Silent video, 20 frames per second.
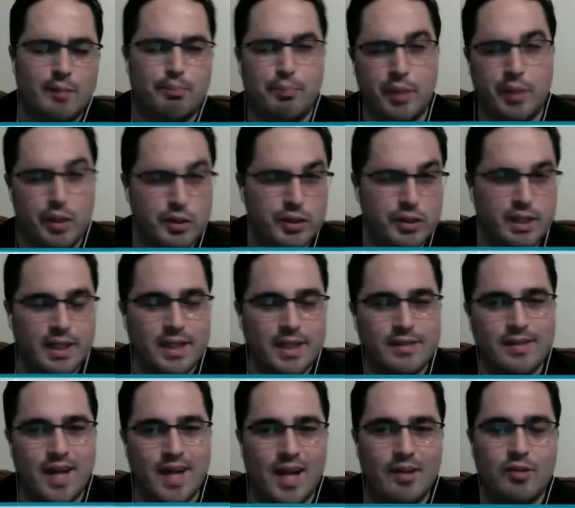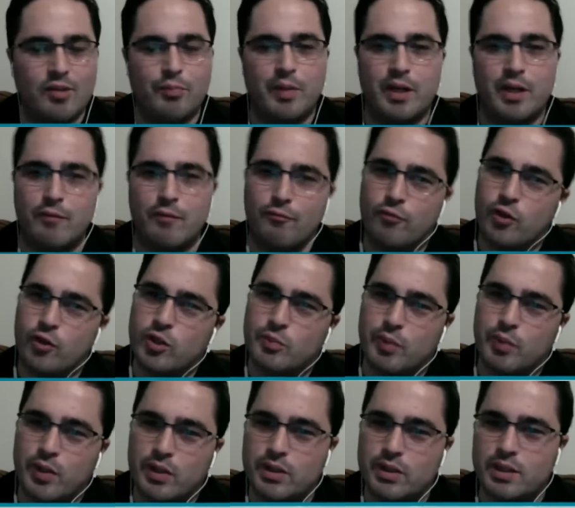building at times, but in first
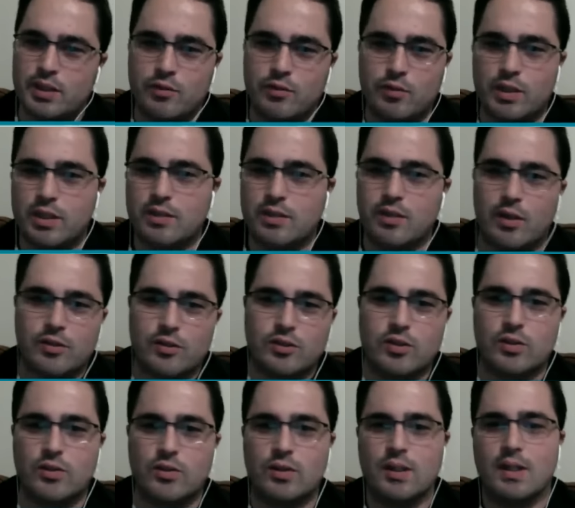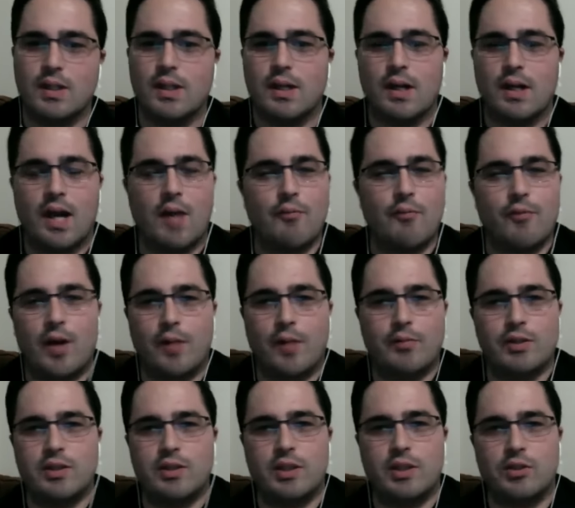person, which is also, I'm I'm just
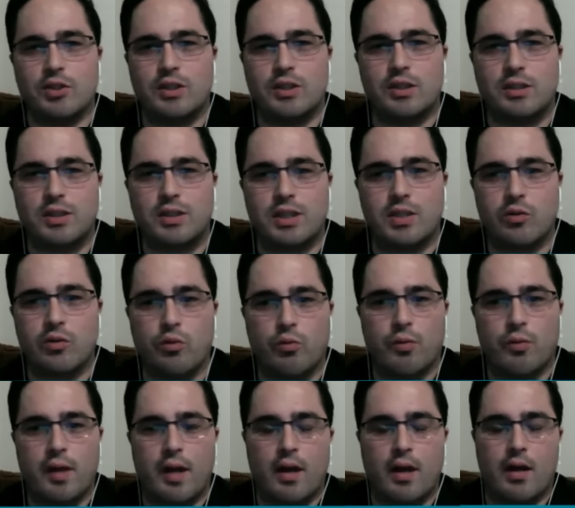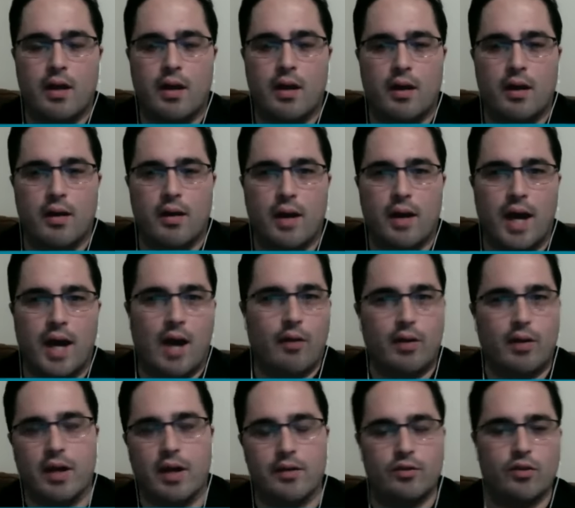interested to see uh, how it kind
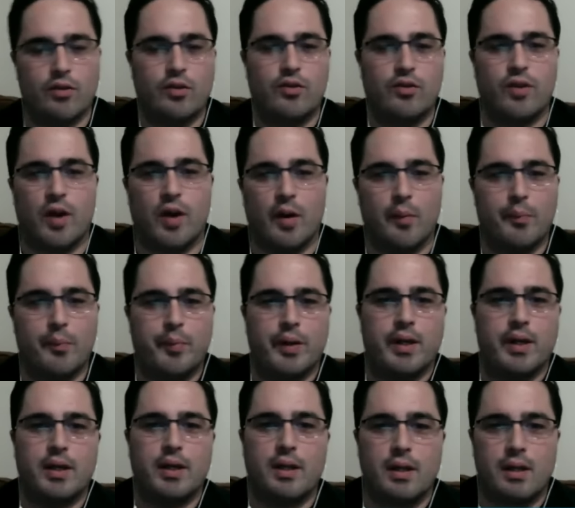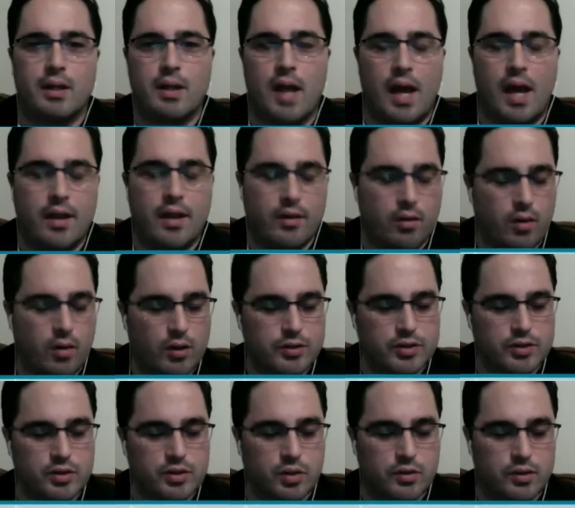of turns out. But and they're
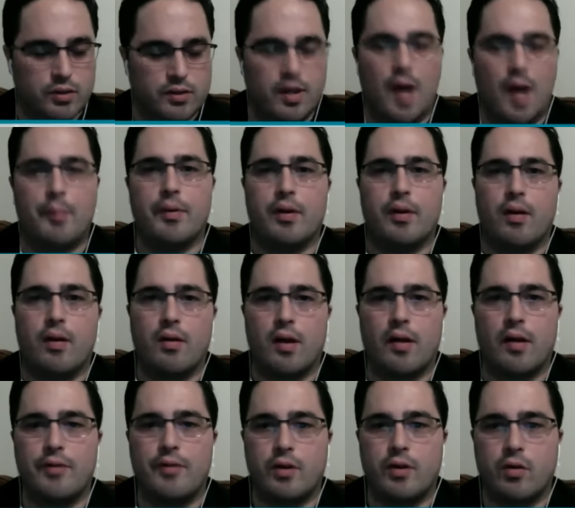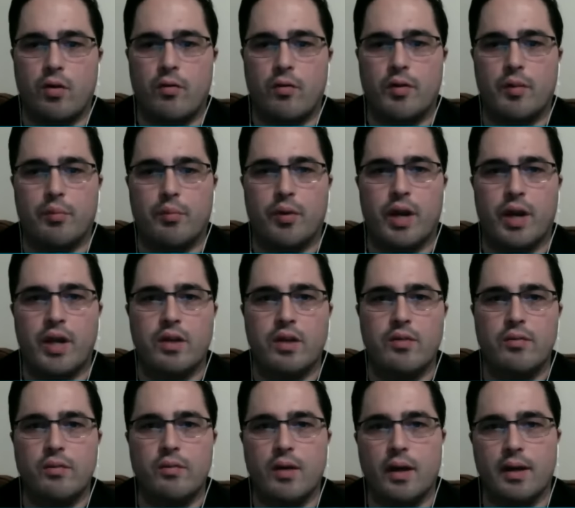also to top it all off, they're going with a brand new
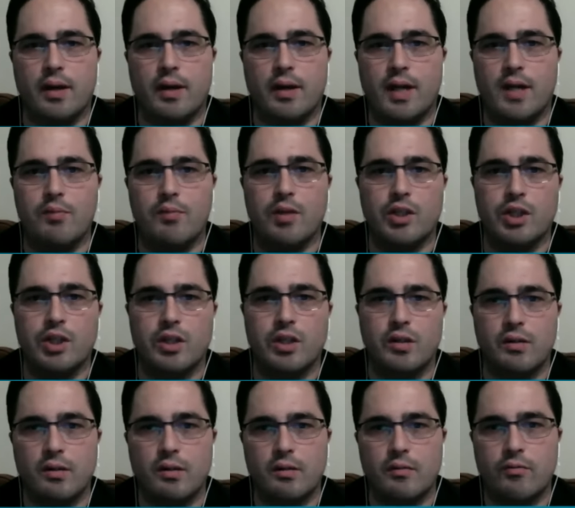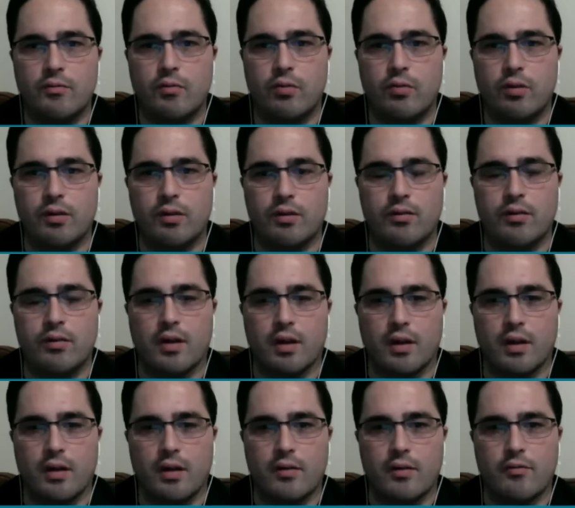uh, game engine for this uh,
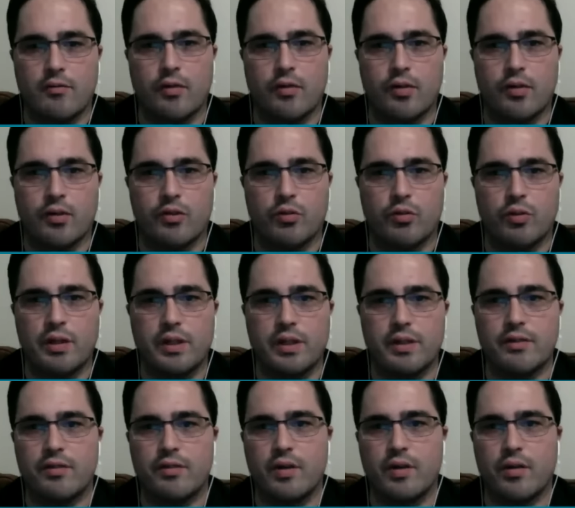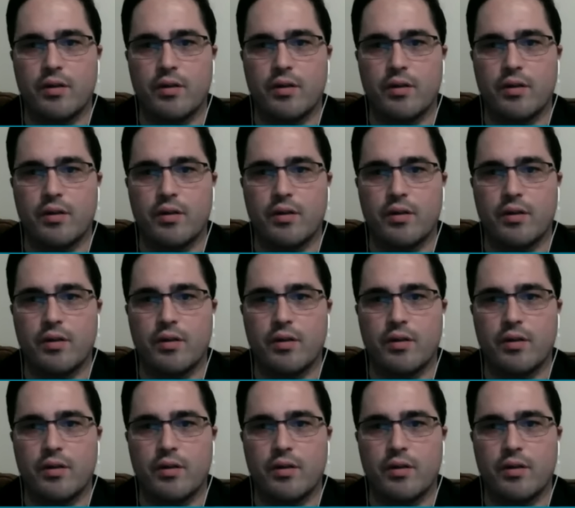for this release. So